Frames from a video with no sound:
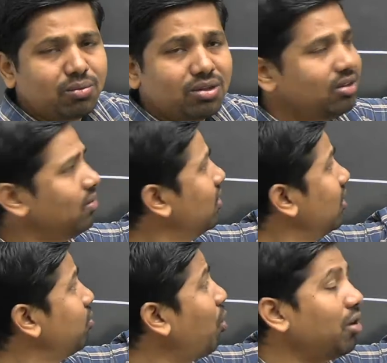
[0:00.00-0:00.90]
with
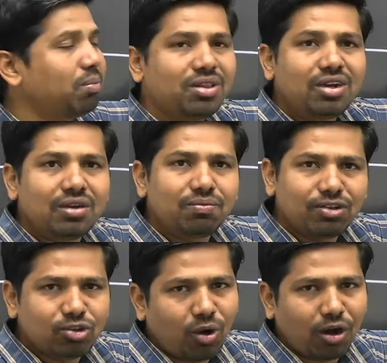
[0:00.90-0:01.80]
this point present in
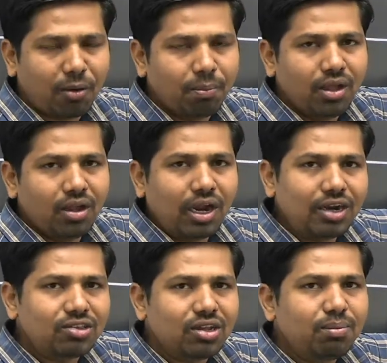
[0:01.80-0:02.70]
first quadrant,
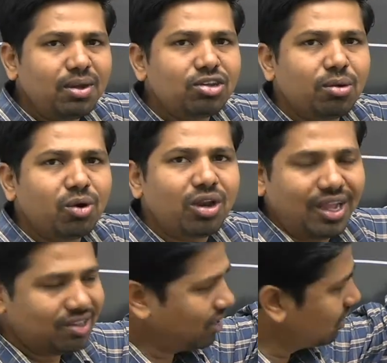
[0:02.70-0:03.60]
its image about
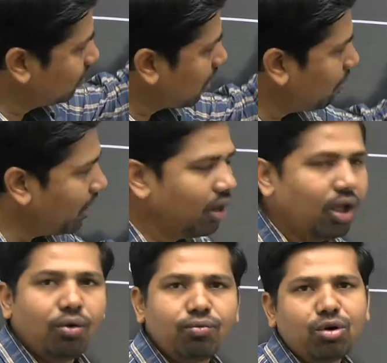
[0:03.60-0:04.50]
x-axis will be in
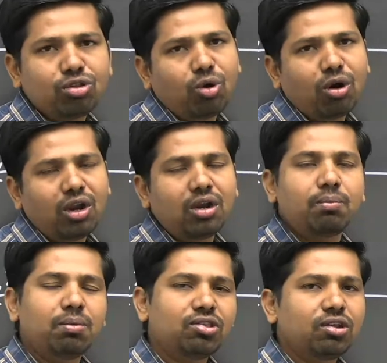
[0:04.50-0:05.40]
fourth quadrant,
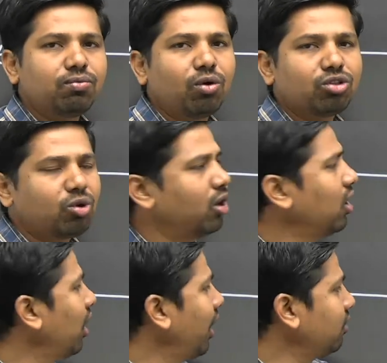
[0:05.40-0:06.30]
means in fourth
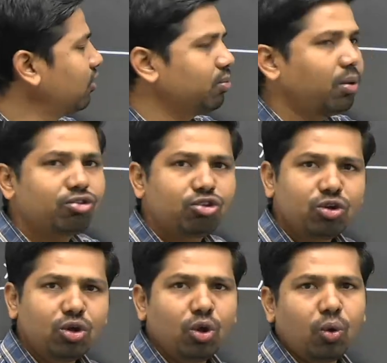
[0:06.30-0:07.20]
quadrant x is
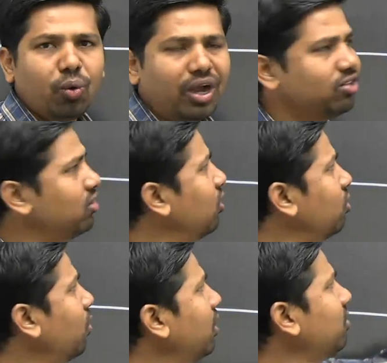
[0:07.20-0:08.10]
positive, y is
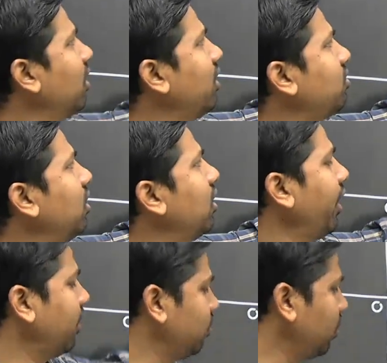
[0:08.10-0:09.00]
negative. What is x here?
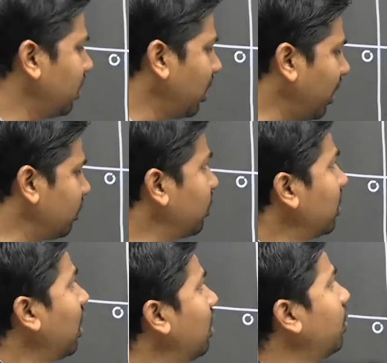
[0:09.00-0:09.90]
X1, x1,
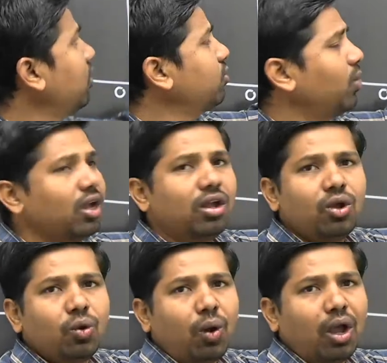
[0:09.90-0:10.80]
and what is y?
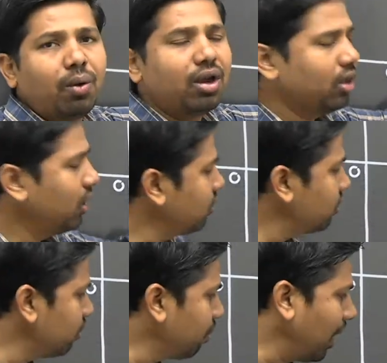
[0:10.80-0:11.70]
Y1
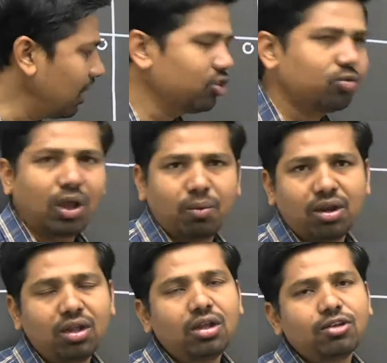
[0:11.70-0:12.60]
is minus
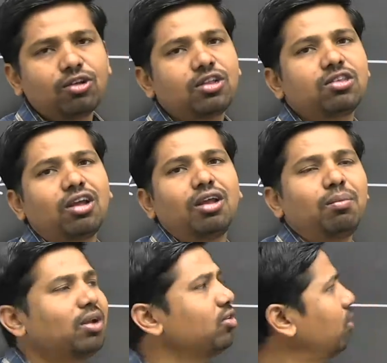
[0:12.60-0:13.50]
y1. So this is the
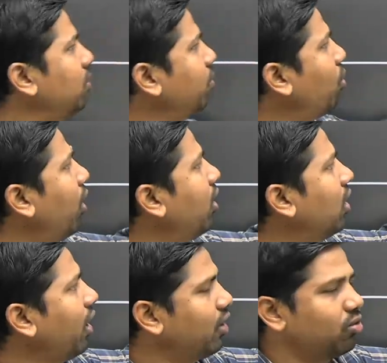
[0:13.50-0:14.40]
image of the point
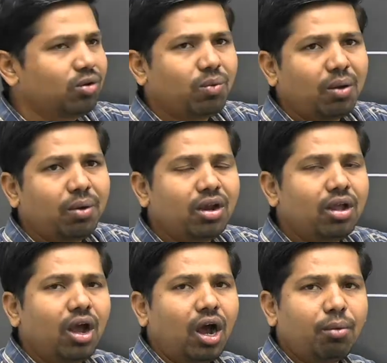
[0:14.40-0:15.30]
x1, y1
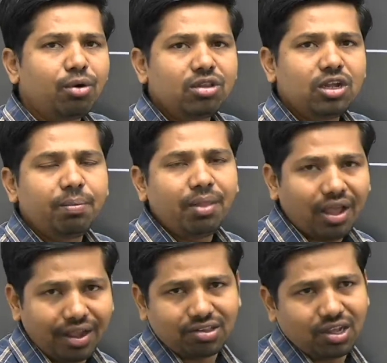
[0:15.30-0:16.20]
about the
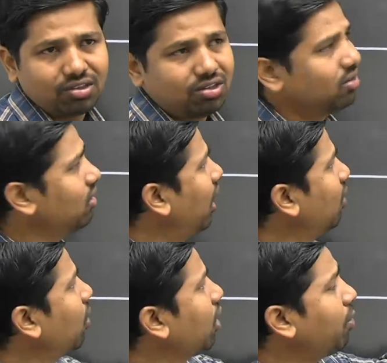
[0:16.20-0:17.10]
x-axis. And
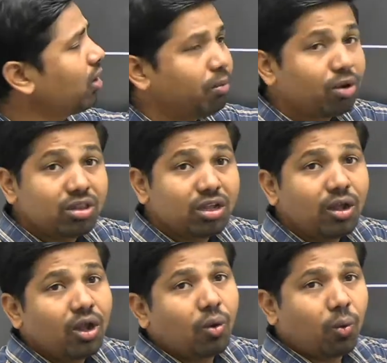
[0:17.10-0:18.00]
what about the
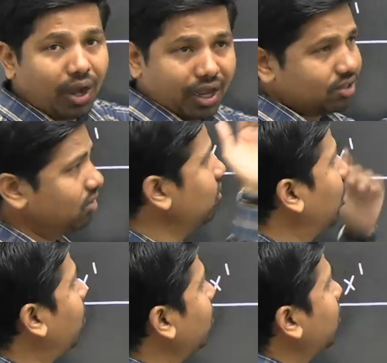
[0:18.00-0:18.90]
y-axis?
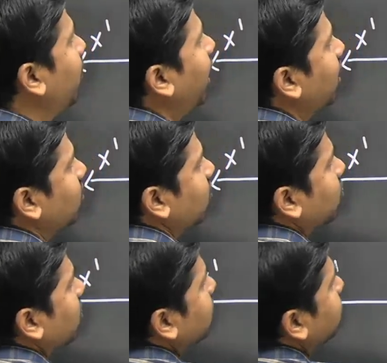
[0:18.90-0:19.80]
About the y-axis,
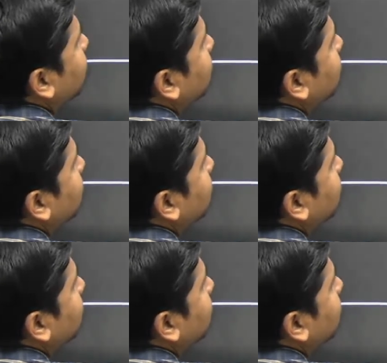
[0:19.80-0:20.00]
so this much